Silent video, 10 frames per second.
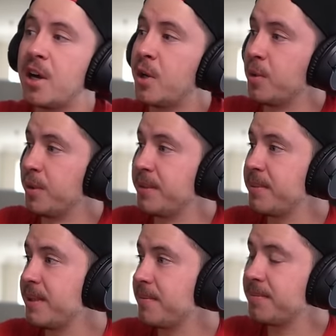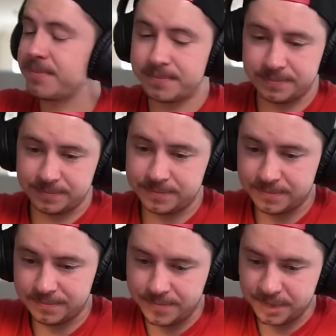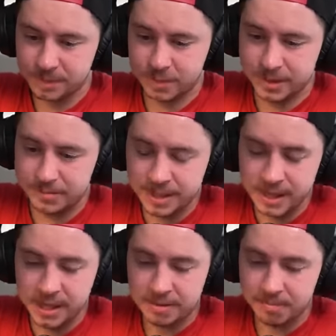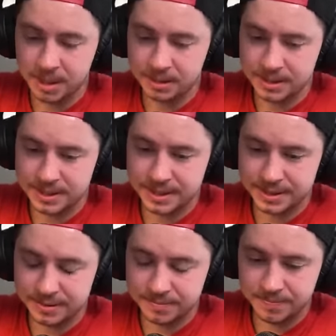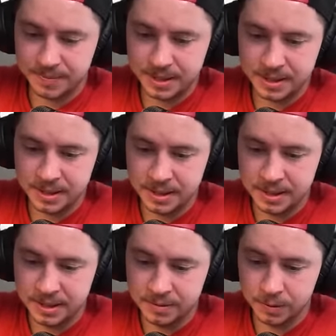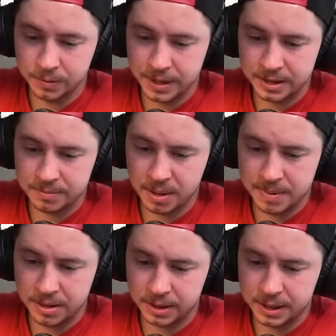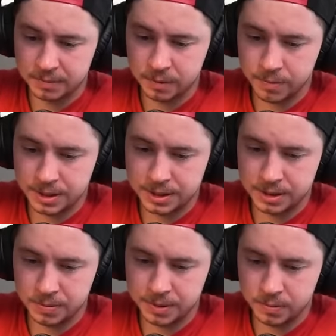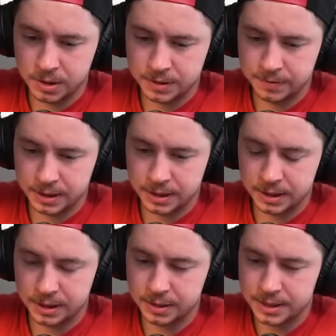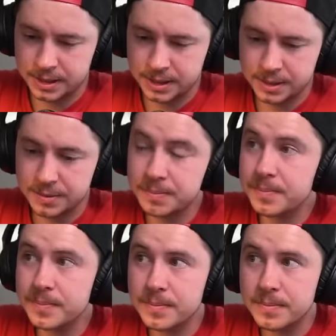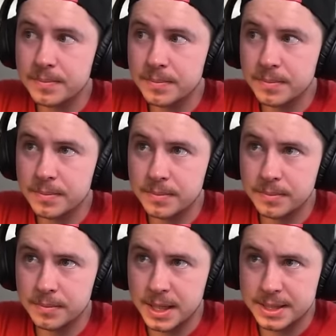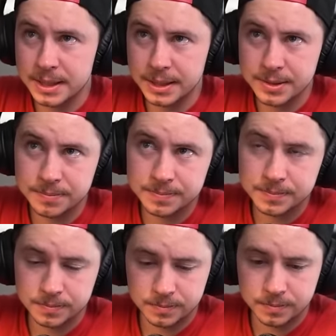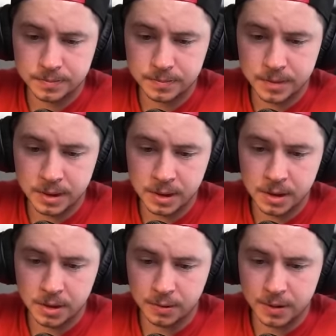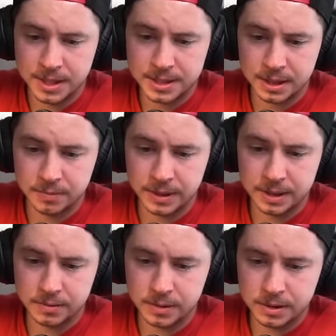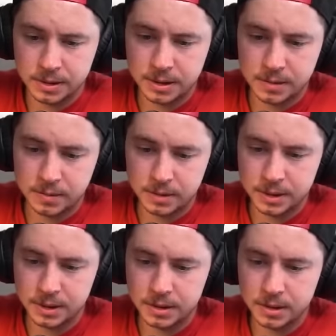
Rip. Rip. Monolith stays up. Root Rider, Barbarian King. Rider's going to open the walls for the King here. That's nice. That's nice. On the right side, we got what? What?